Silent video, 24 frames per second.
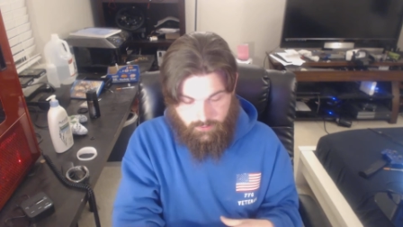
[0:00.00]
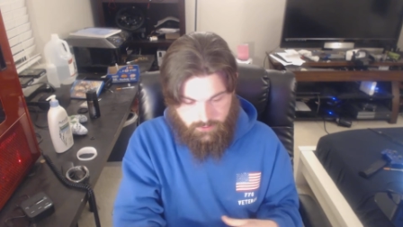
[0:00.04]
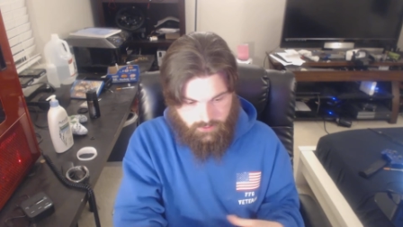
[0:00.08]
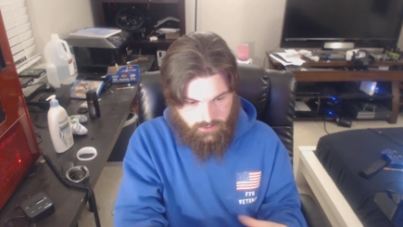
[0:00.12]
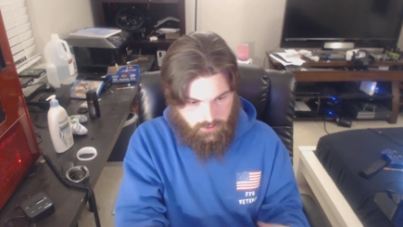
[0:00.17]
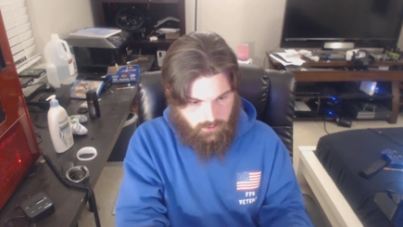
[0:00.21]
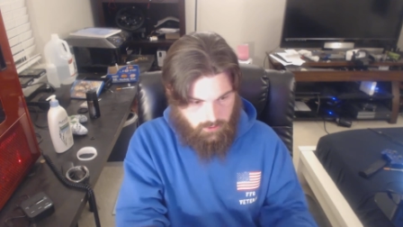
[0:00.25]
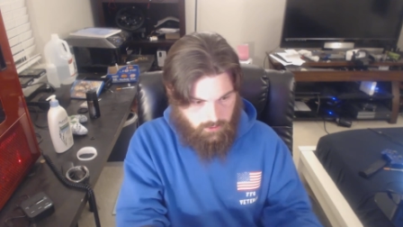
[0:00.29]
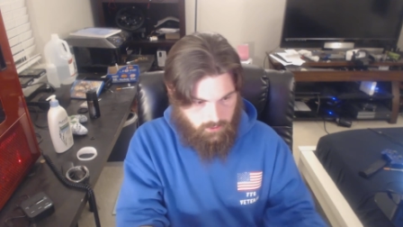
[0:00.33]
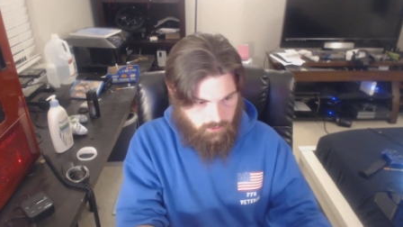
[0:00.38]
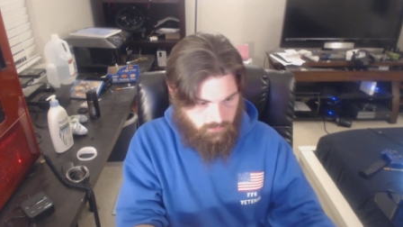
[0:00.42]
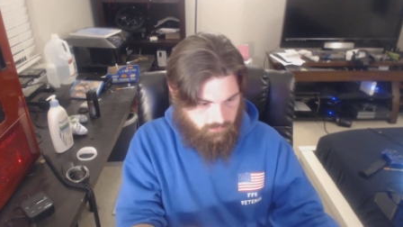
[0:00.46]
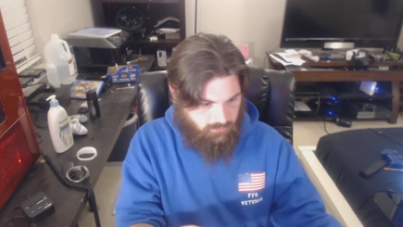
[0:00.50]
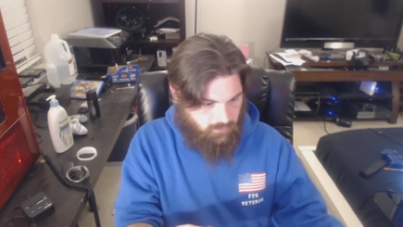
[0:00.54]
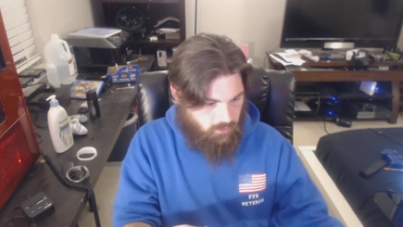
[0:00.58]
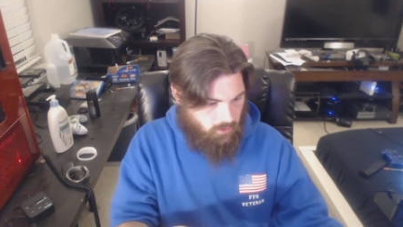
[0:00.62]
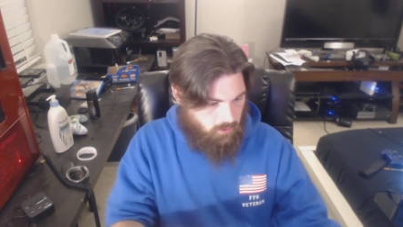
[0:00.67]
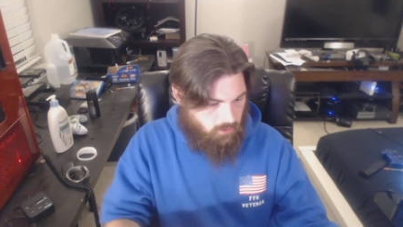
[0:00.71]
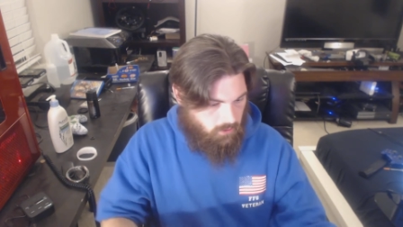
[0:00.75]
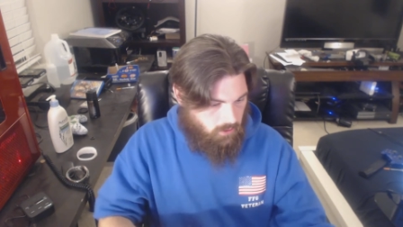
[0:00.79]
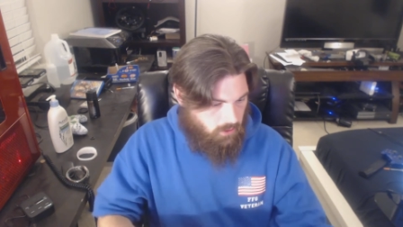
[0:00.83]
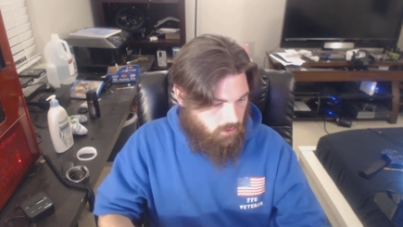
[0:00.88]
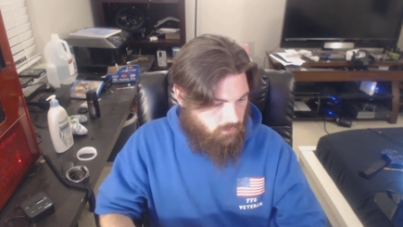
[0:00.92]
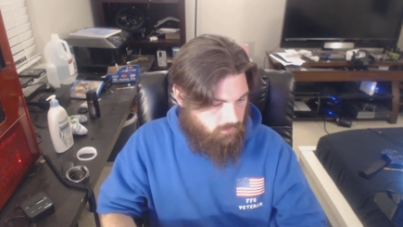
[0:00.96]
It started to
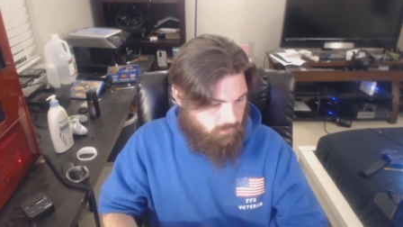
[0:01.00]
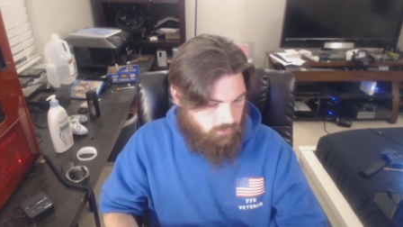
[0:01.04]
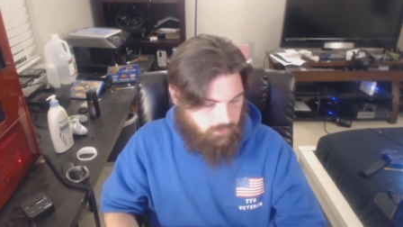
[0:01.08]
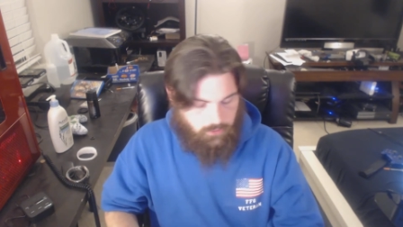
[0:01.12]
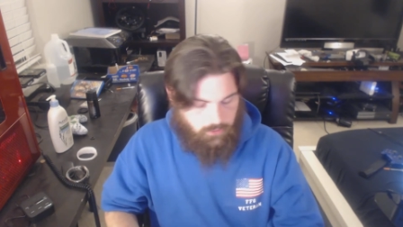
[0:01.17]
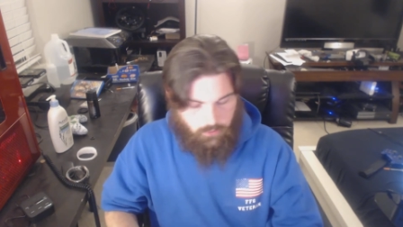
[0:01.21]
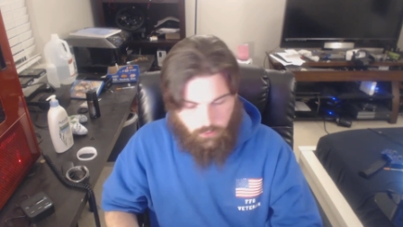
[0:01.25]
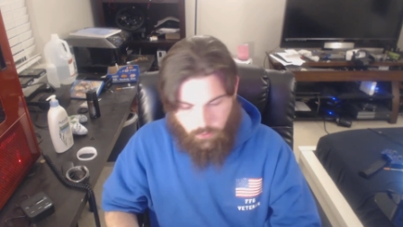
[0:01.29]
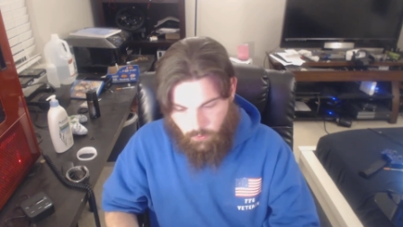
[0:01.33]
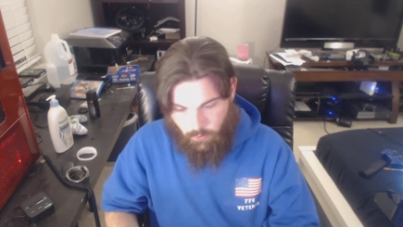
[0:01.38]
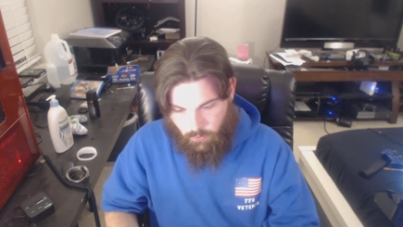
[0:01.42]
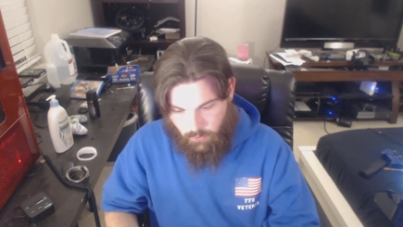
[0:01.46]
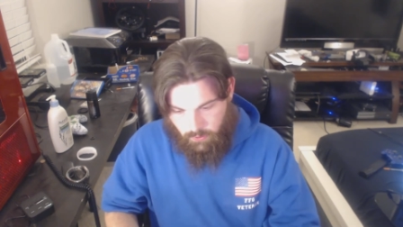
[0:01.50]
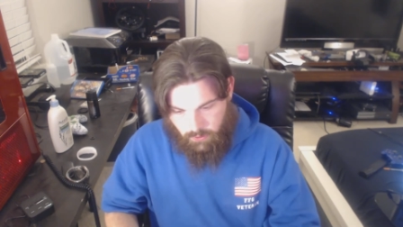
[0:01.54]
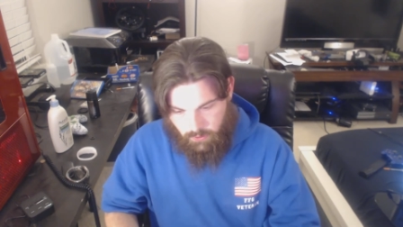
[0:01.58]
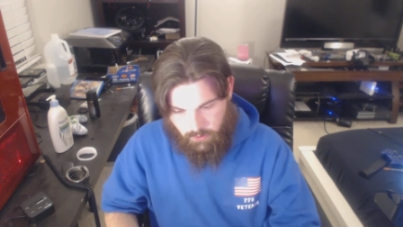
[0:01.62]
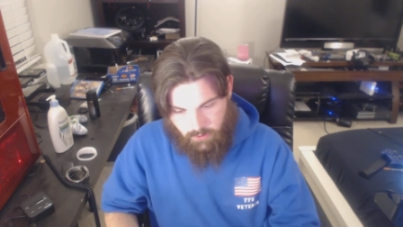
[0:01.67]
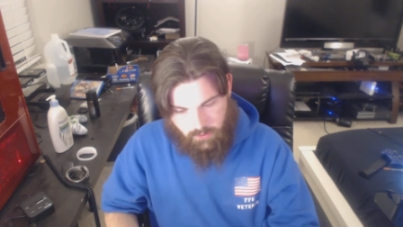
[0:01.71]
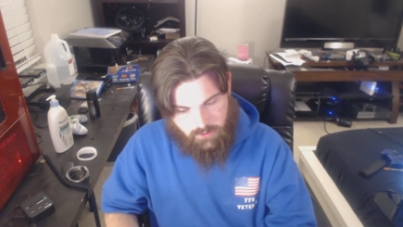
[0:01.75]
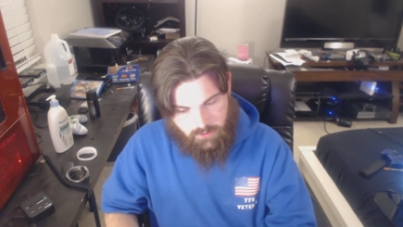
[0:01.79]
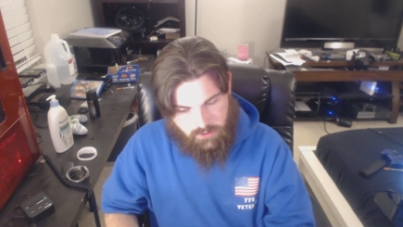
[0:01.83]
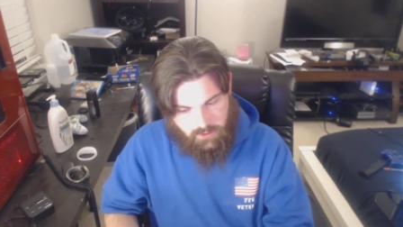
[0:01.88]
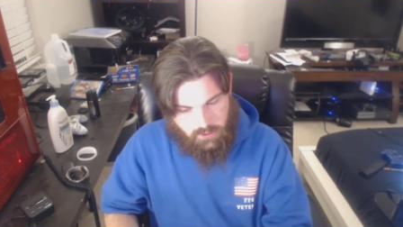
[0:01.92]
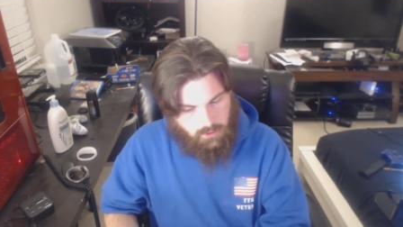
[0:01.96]
fall off on the
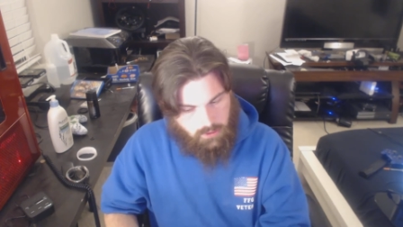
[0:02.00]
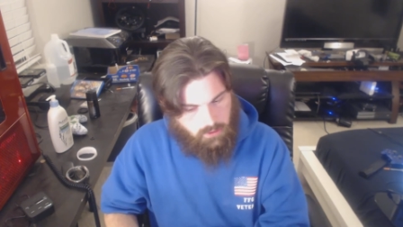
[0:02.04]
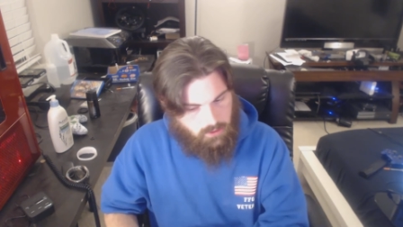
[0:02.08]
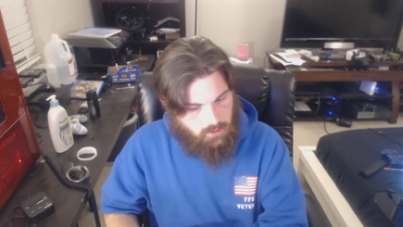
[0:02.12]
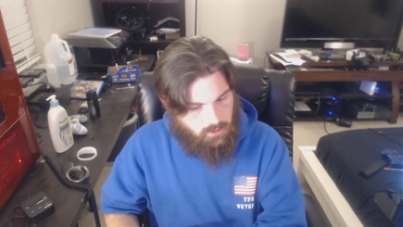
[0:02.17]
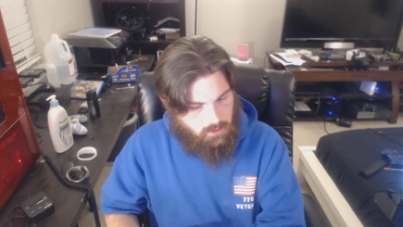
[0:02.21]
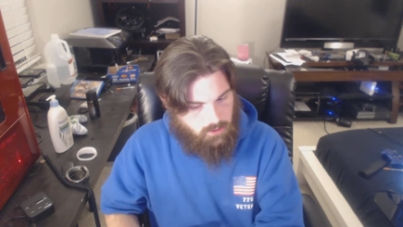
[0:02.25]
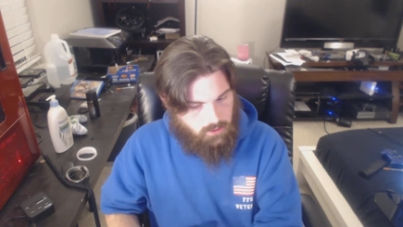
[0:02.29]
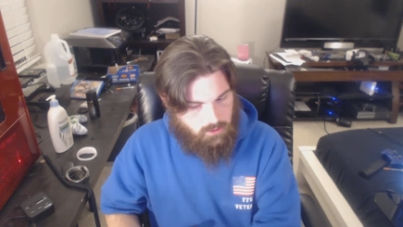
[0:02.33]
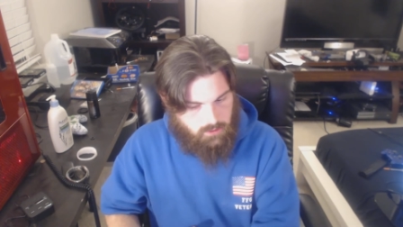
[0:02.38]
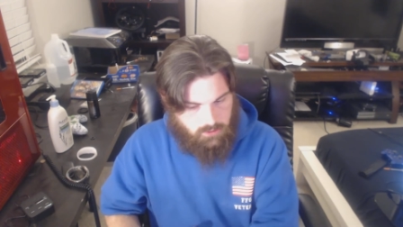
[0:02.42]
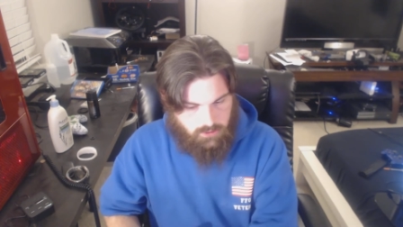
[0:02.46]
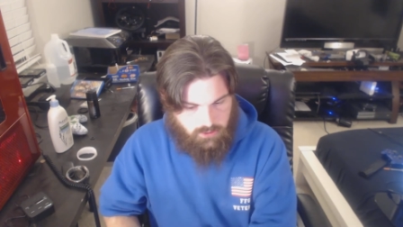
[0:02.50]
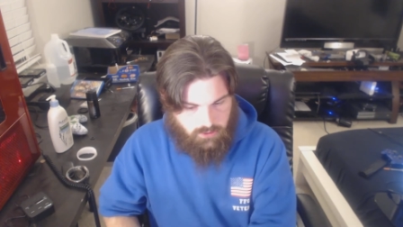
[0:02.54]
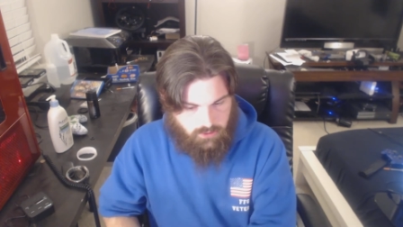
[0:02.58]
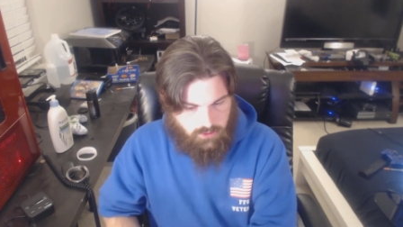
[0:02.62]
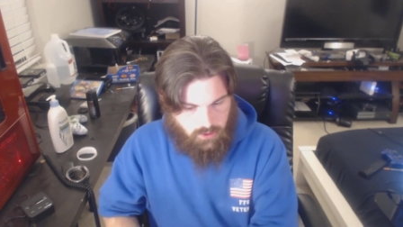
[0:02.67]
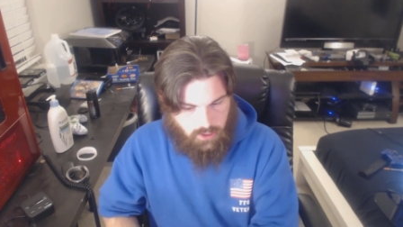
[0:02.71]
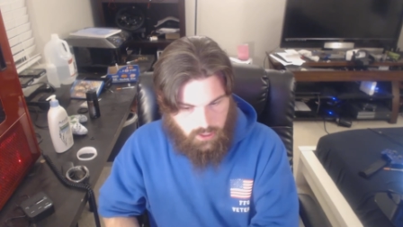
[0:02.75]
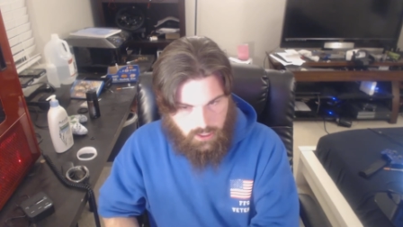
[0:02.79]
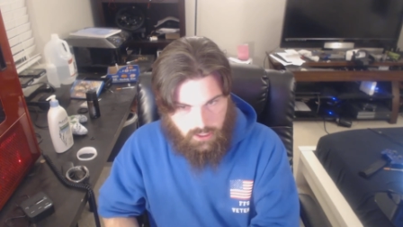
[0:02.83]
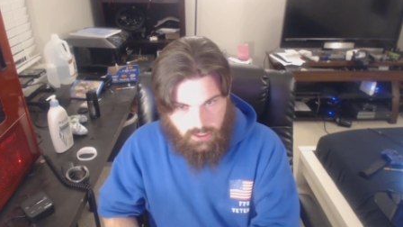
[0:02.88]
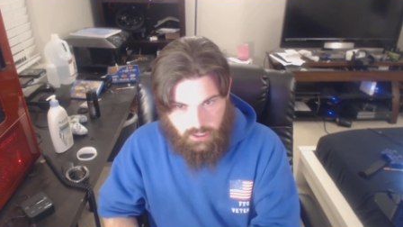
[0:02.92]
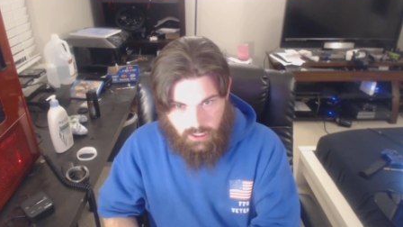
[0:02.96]
corners,
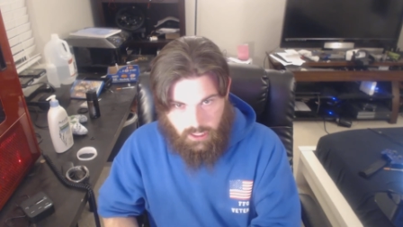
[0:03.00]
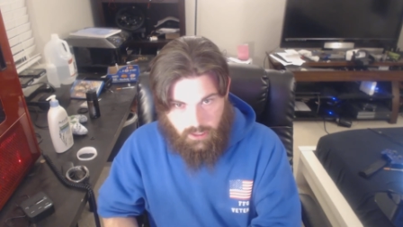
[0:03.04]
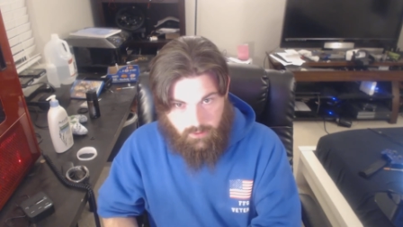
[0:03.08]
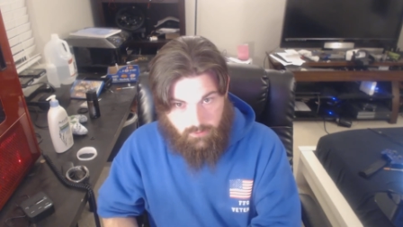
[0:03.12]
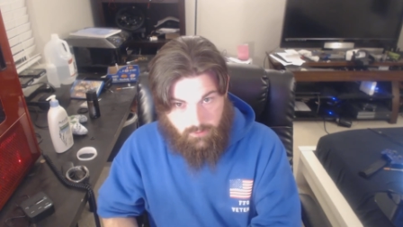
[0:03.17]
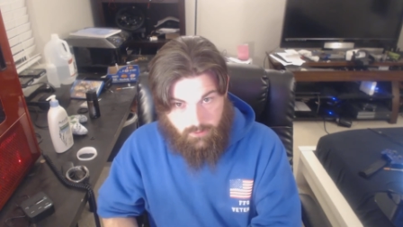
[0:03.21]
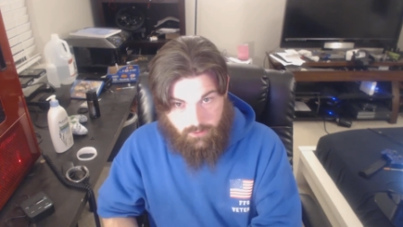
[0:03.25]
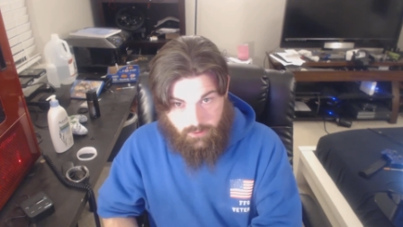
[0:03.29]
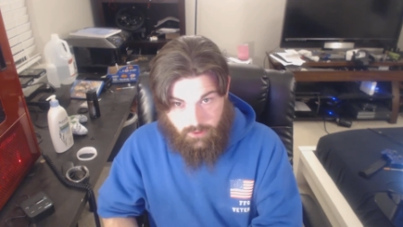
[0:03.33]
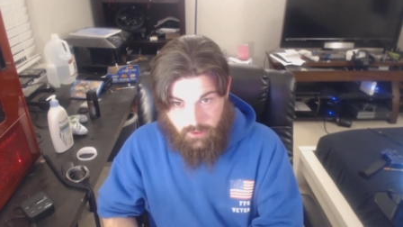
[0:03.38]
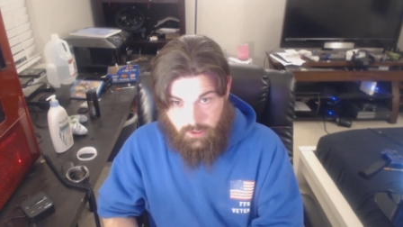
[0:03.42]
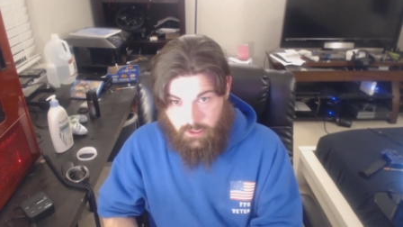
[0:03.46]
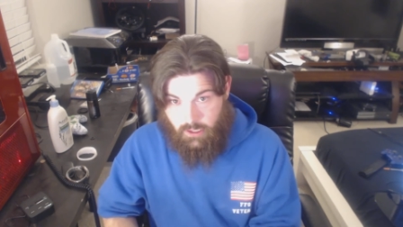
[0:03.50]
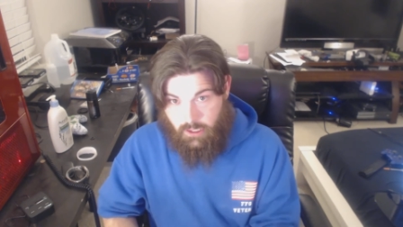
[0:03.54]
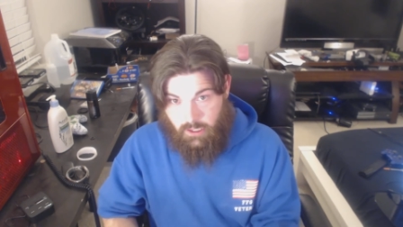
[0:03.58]
straight, everything.